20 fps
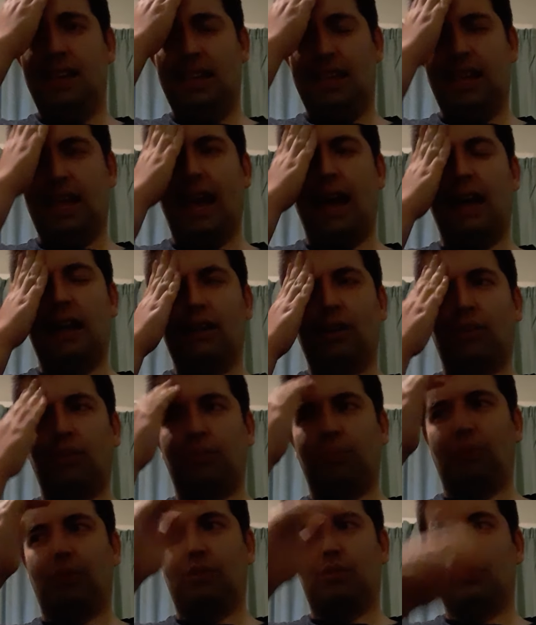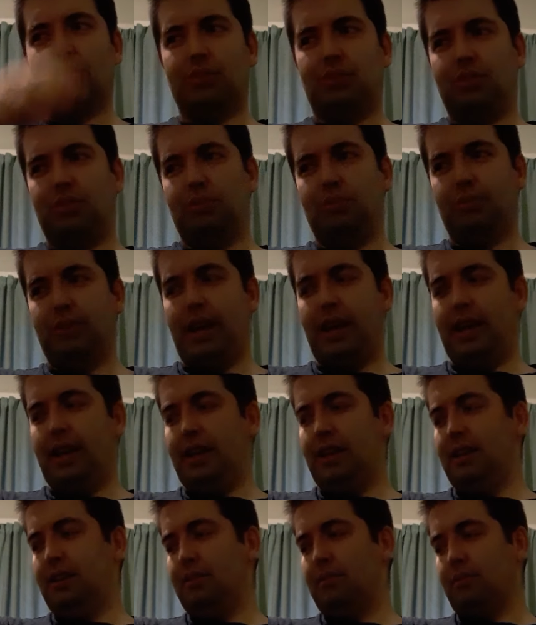yeah, look at we're going to. Uh,
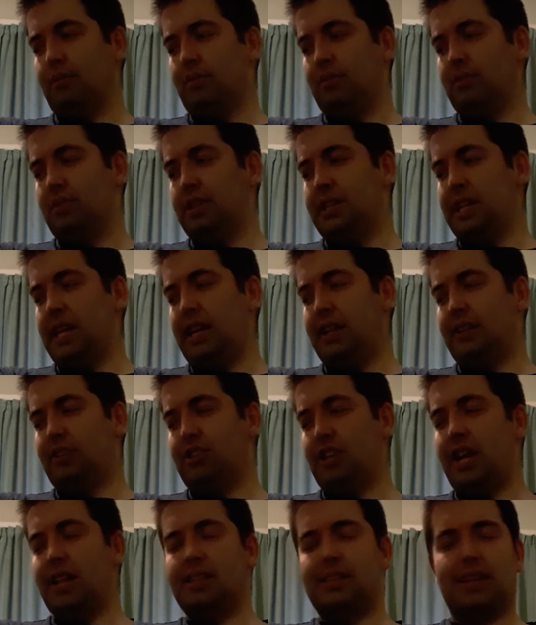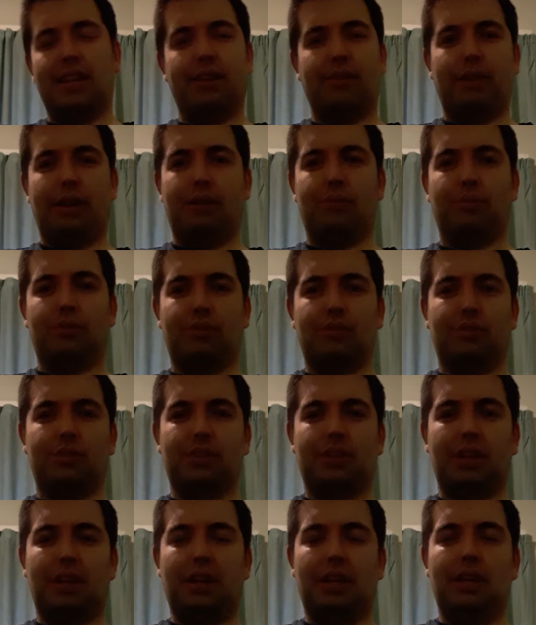we're going to take the chance anyway, and we're going
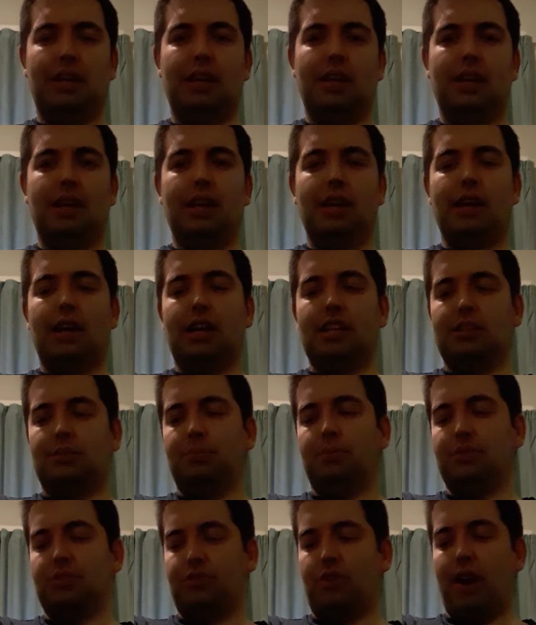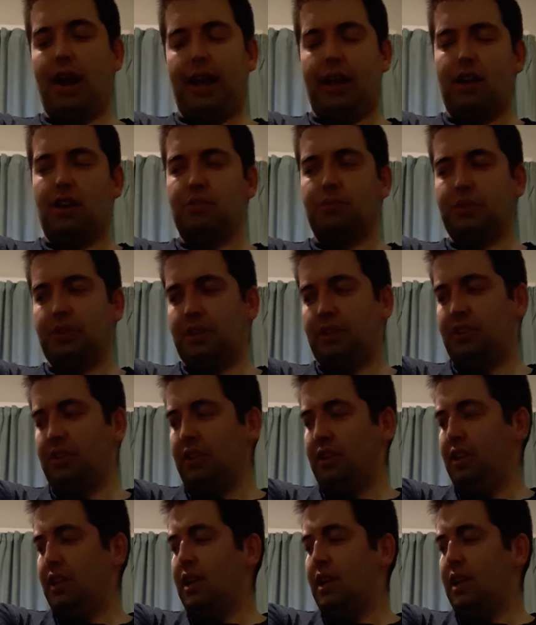to, I suppose, crack on with it.